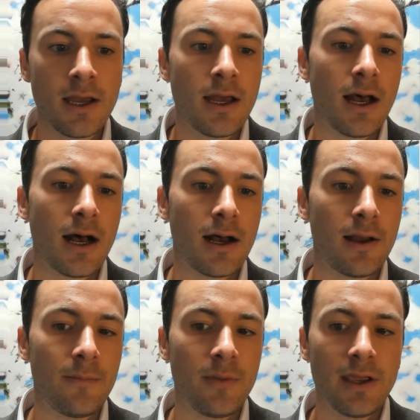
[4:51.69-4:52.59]

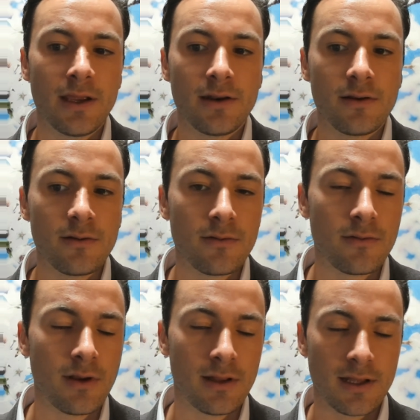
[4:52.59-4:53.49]

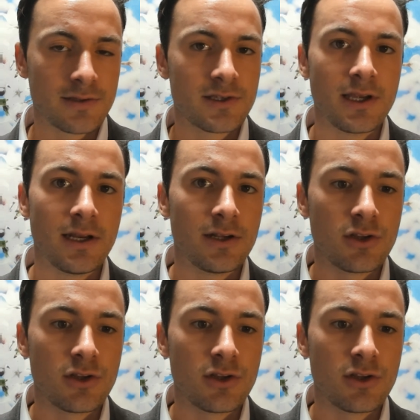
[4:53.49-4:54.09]
and that's seen in